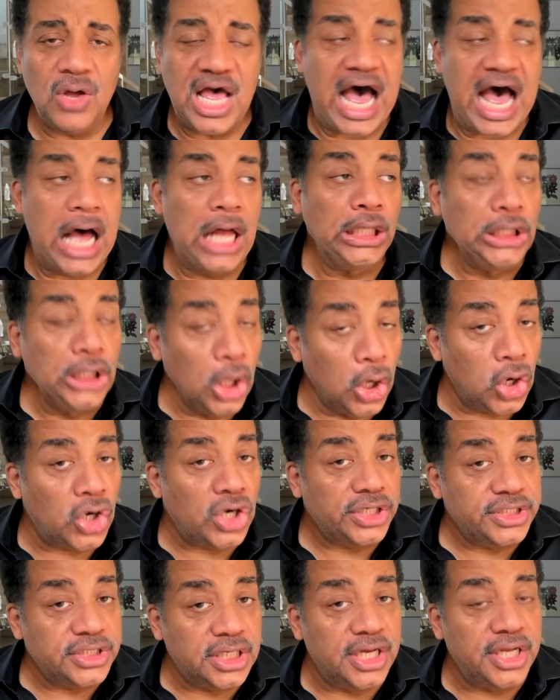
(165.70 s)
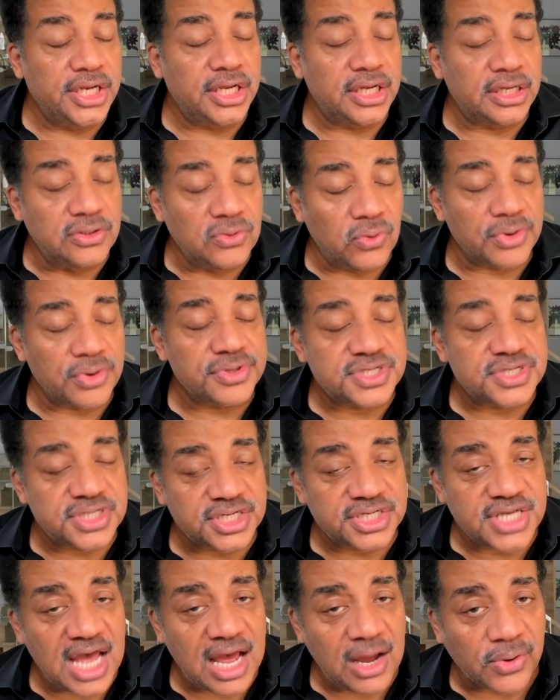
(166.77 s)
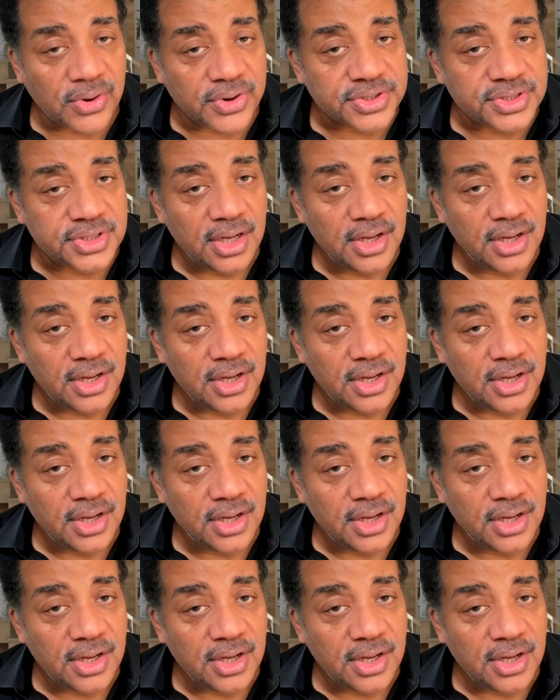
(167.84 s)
how long you going to ignore the six hours?